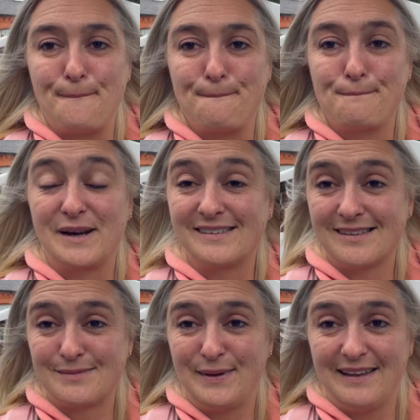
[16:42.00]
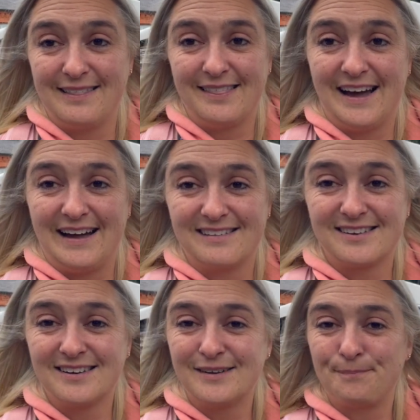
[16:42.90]
but it does mean that
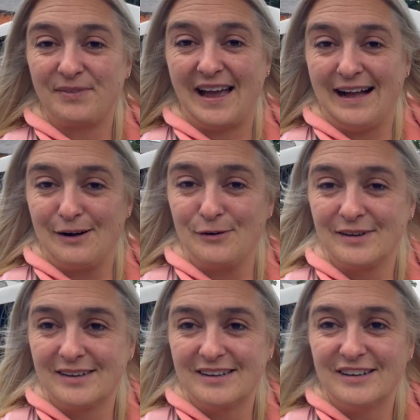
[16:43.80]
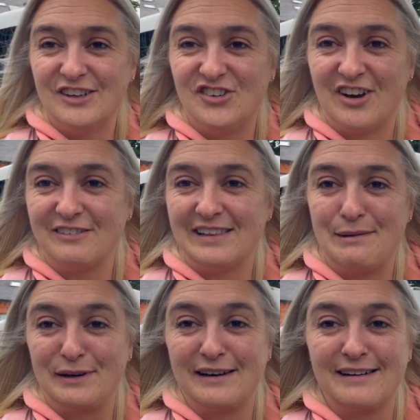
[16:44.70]
now Jerry,
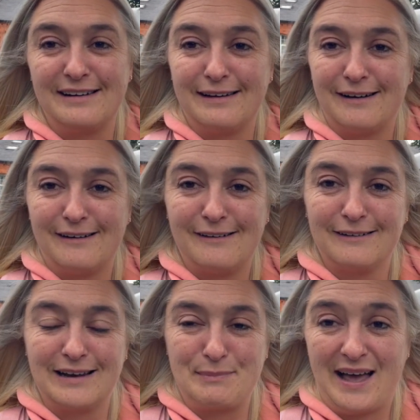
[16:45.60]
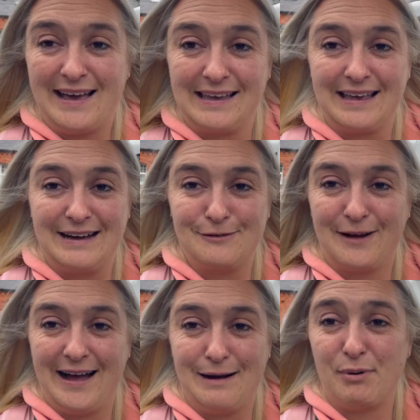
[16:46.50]
Lemon and I are going to be hanging out
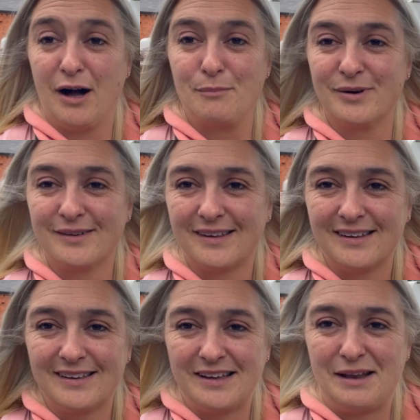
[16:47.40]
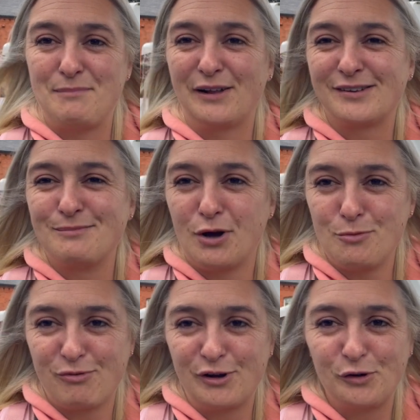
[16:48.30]
at a pub in Melton
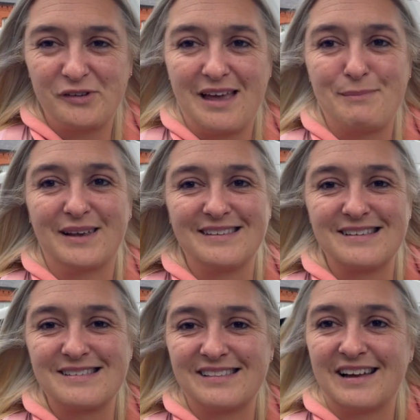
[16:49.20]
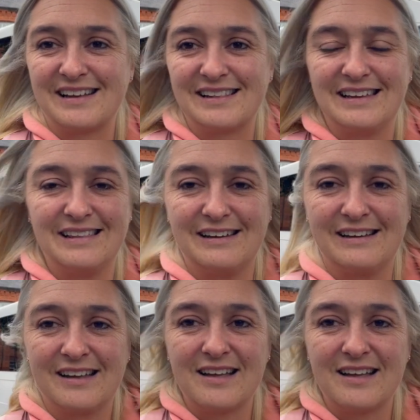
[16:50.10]
Mowbray all day, because it's likely that